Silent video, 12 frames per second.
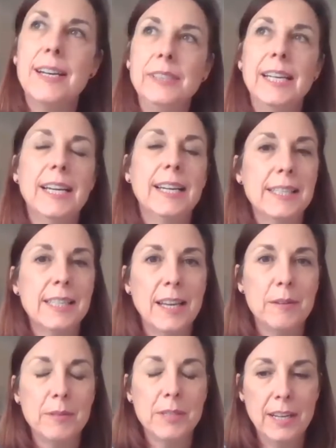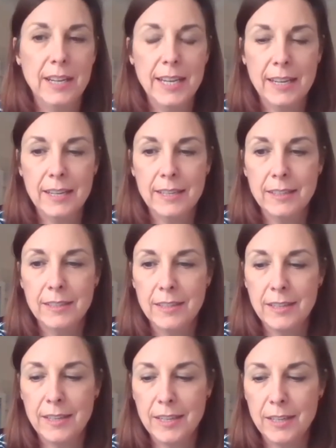Yeah, so that was like
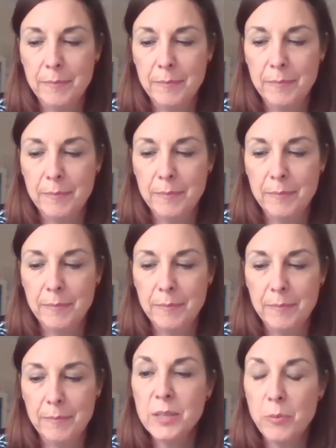a